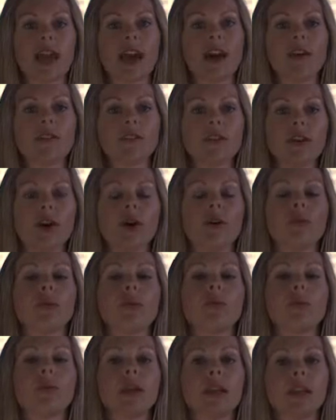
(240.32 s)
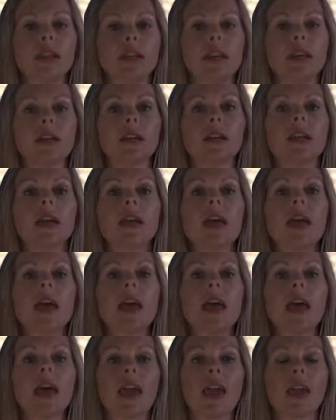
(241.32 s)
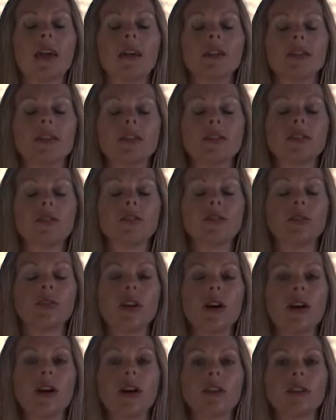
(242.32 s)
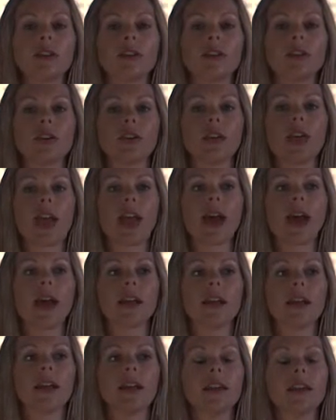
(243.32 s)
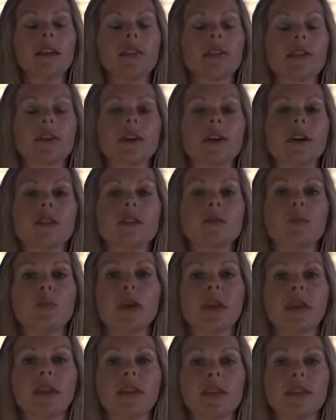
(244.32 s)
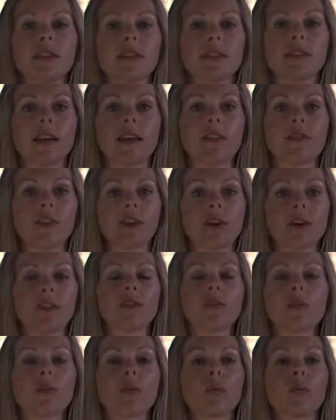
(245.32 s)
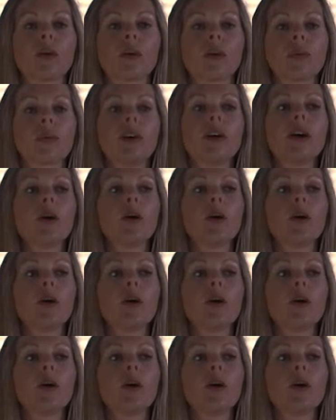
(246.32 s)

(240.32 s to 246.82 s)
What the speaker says: have your own opinion, and to not look at Hitler as being the savior of the world,